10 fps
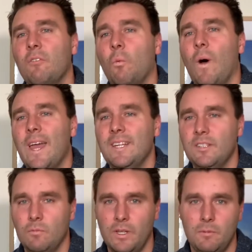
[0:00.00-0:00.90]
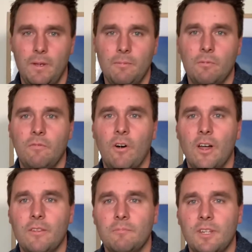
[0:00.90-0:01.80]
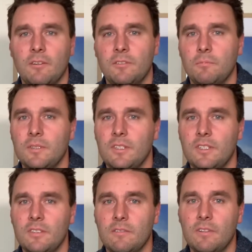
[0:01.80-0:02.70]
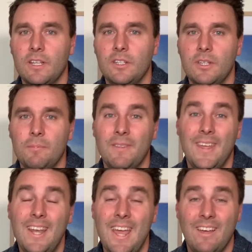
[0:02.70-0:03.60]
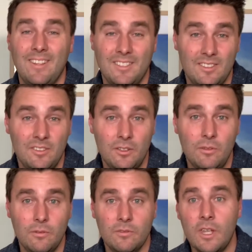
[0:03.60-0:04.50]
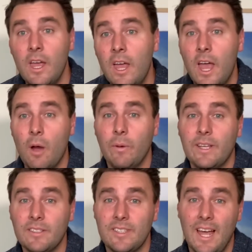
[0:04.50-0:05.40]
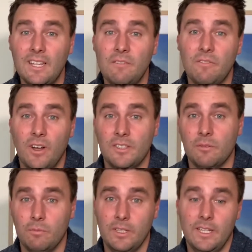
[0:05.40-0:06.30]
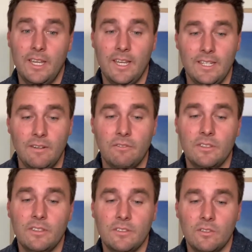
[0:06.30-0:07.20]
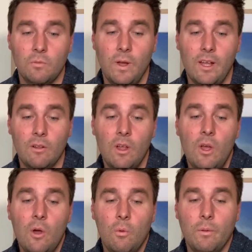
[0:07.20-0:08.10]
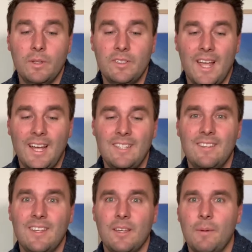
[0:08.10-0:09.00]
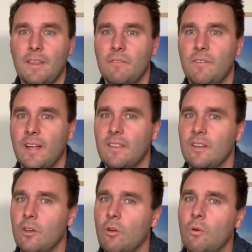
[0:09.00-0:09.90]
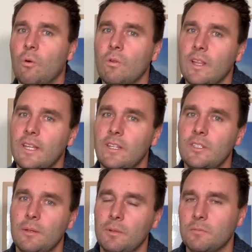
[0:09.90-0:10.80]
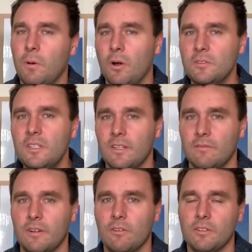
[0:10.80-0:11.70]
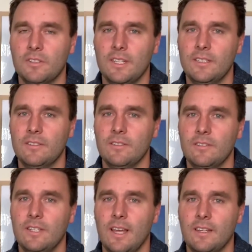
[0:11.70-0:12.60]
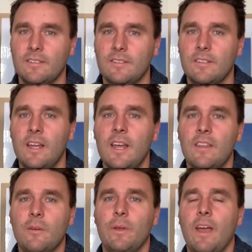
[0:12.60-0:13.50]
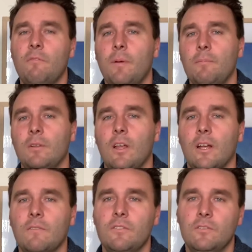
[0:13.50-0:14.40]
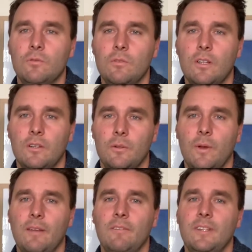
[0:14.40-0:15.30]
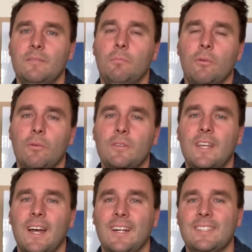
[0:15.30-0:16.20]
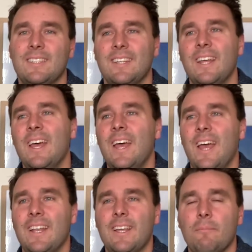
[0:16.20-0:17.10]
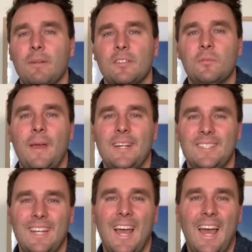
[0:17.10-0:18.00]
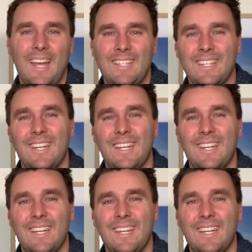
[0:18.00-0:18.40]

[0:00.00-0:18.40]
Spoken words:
ways in which people find themselves in positions of leadership and then how this is used. And we can start to find some really key differences as well when we we start to think about the fact that not all leadership is positive across these two texts, that we have people like Fazula who have these broadcasts that end up espousing hate and